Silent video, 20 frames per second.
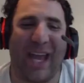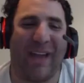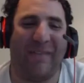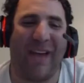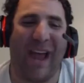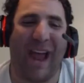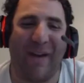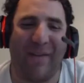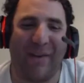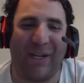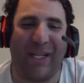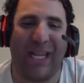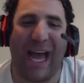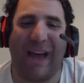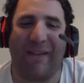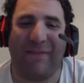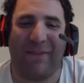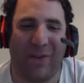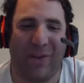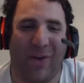I've ever
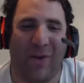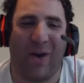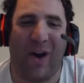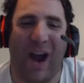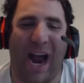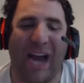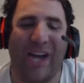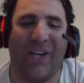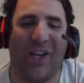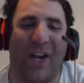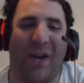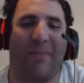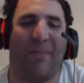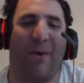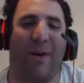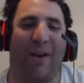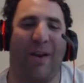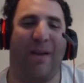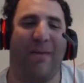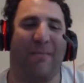laughed so hard. I should have
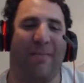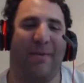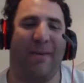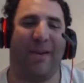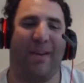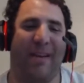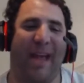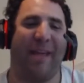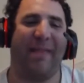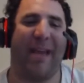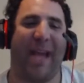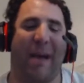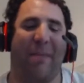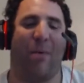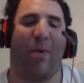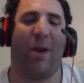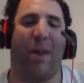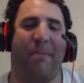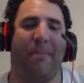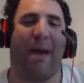put because I think I'm
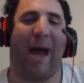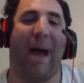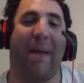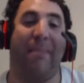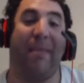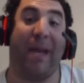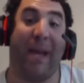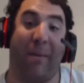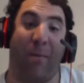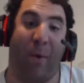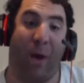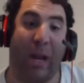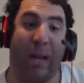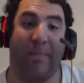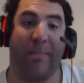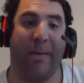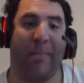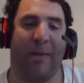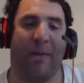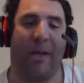one of the
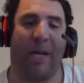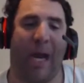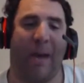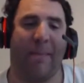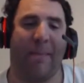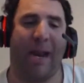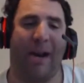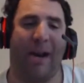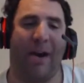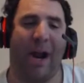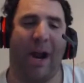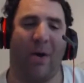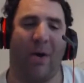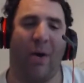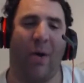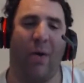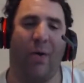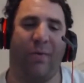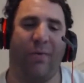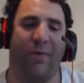people that nominated her. I don't
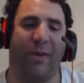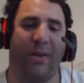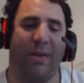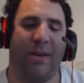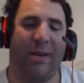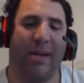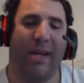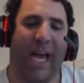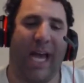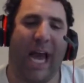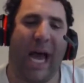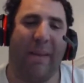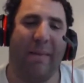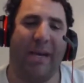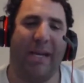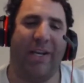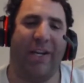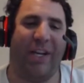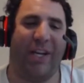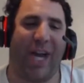know how
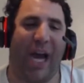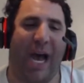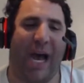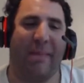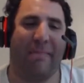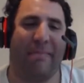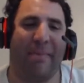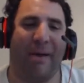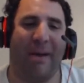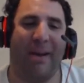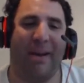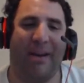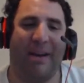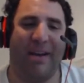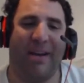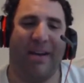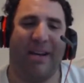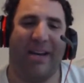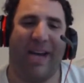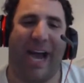many she got, but
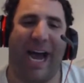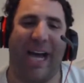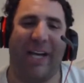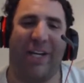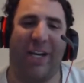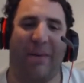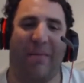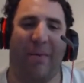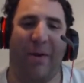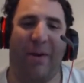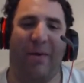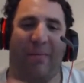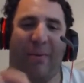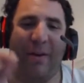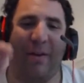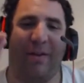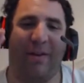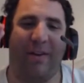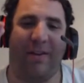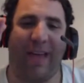I should have put in
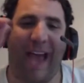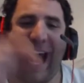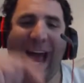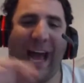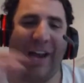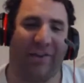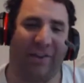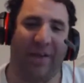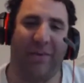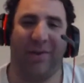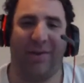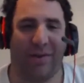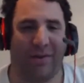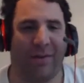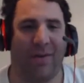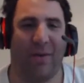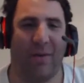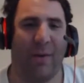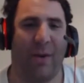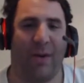parentheses Ashley, which is
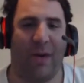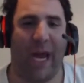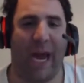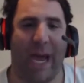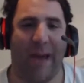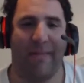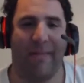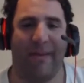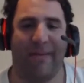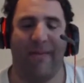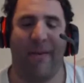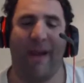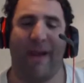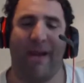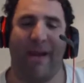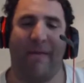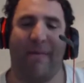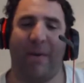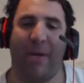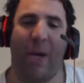her real name, and
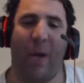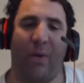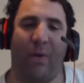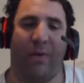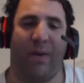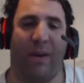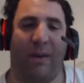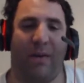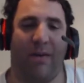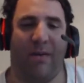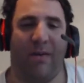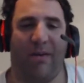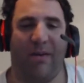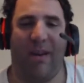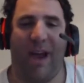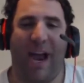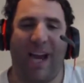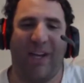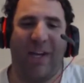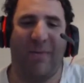everyone knows it.
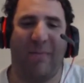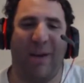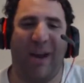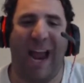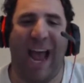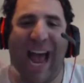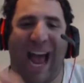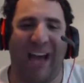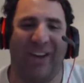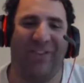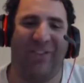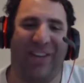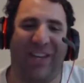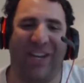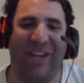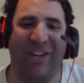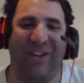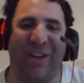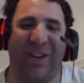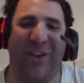I should have put Ashley,
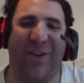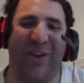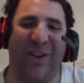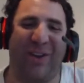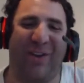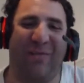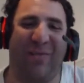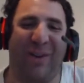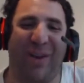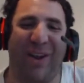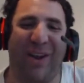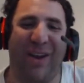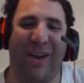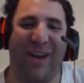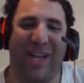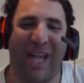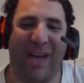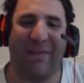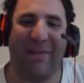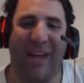and so you could have just put
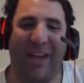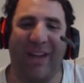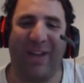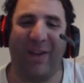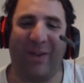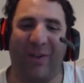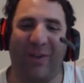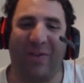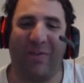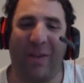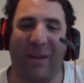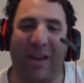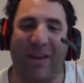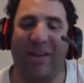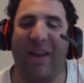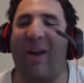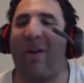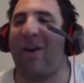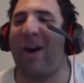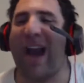Life Angels
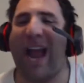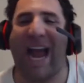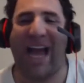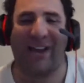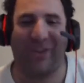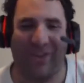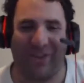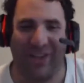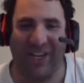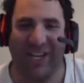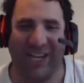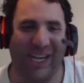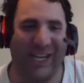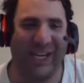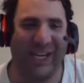or Ashley.